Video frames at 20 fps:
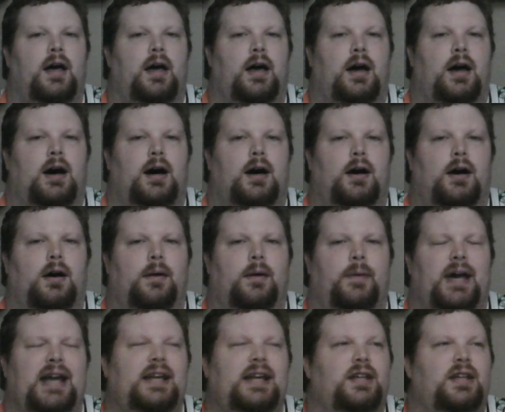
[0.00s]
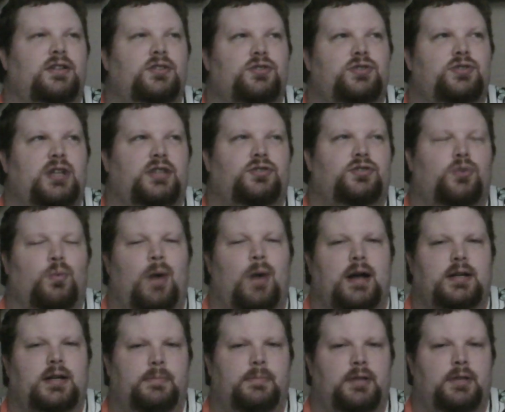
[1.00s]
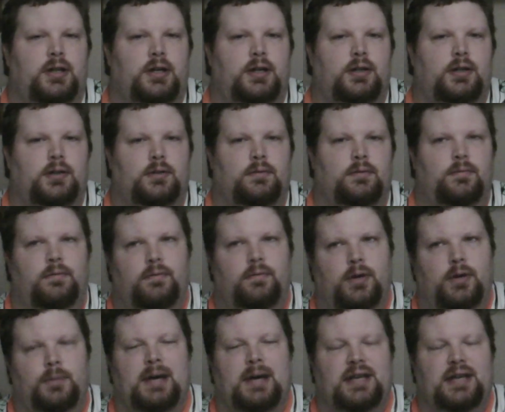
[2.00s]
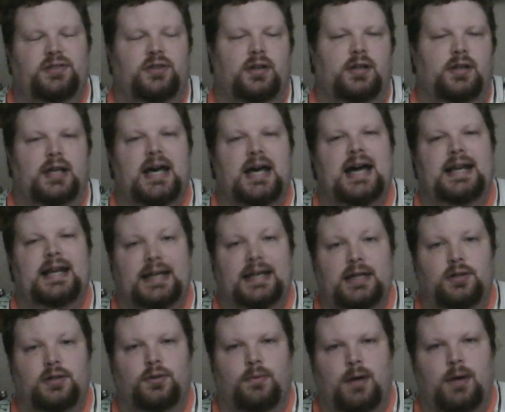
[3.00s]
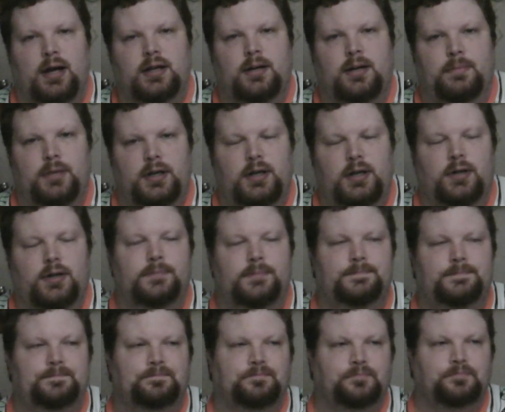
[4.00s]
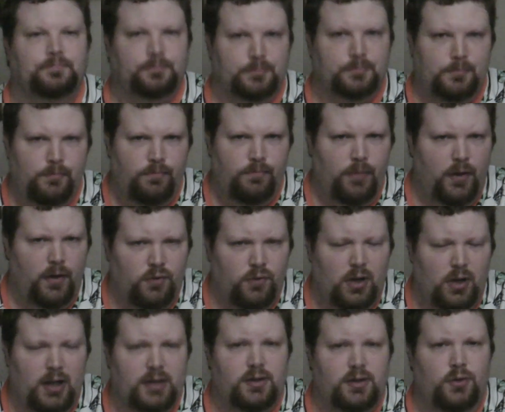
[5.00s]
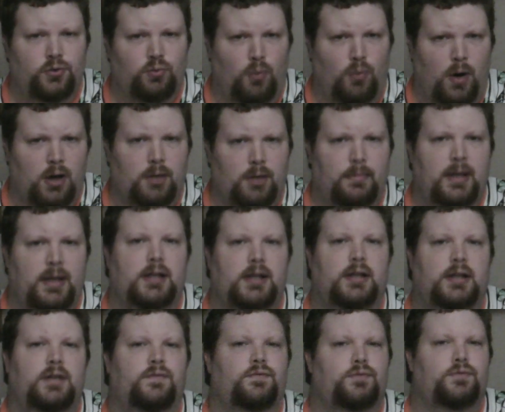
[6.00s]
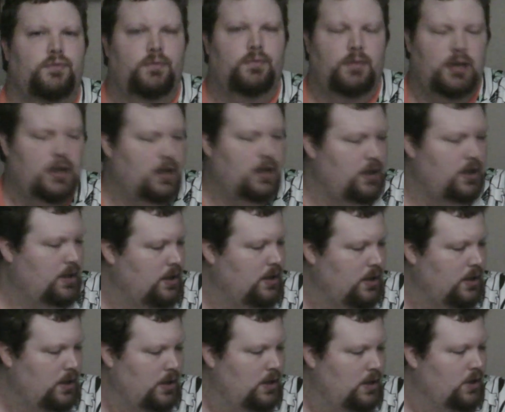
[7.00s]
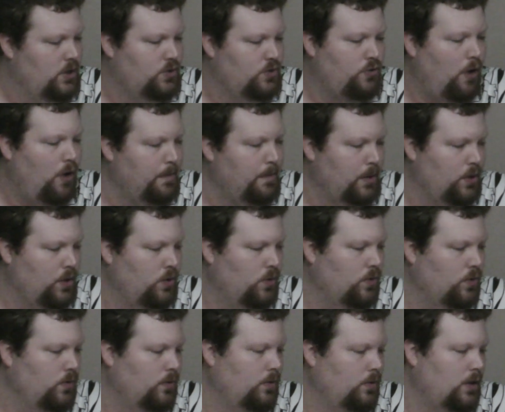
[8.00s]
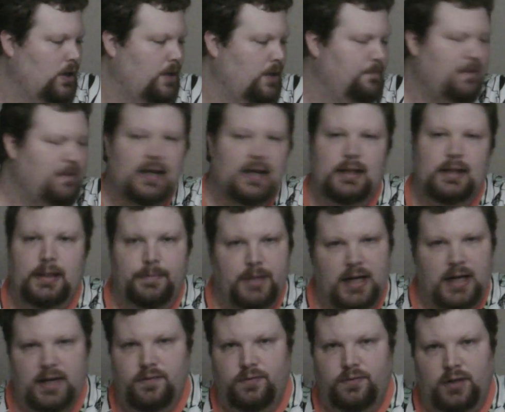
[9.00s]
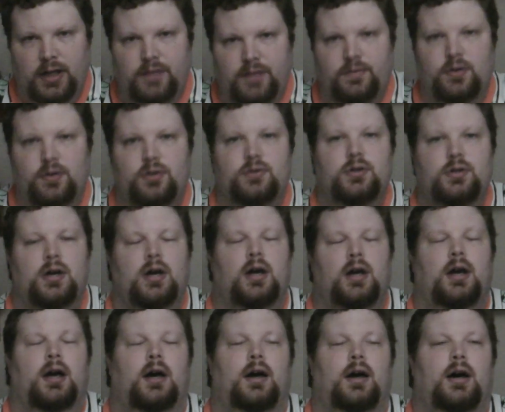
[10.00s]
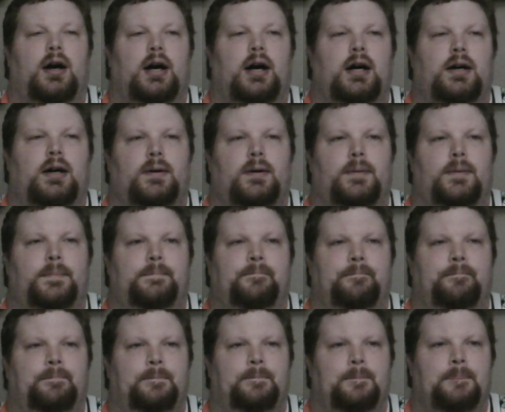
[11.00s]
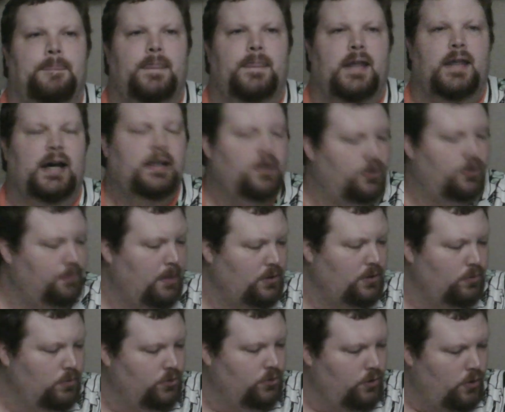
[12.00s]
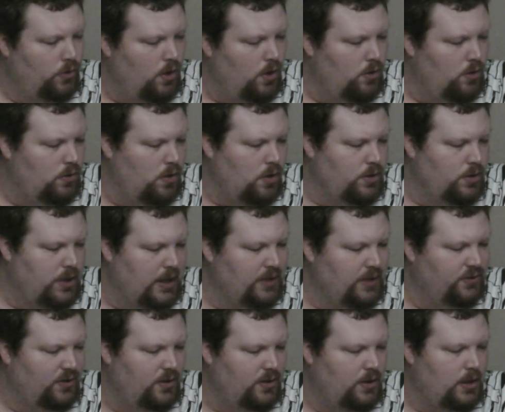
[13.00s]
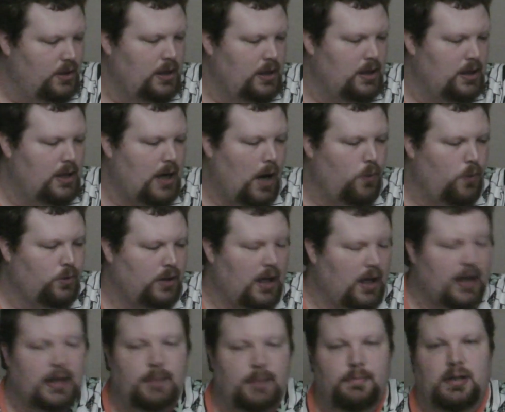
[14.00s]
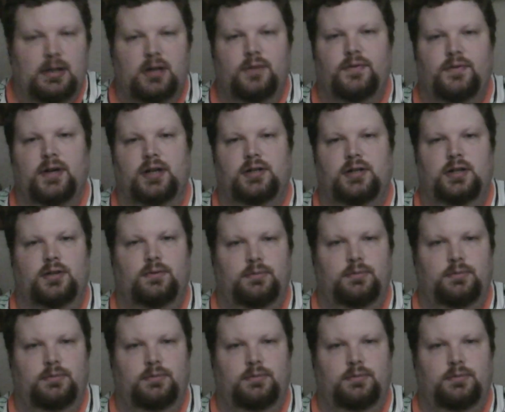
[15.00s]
And it's the right time of the year, or basically heading into the right time of the year, for like those watermelon, tropical pink lemonade flavors. And the space ones are decent. I would like it better if I could tell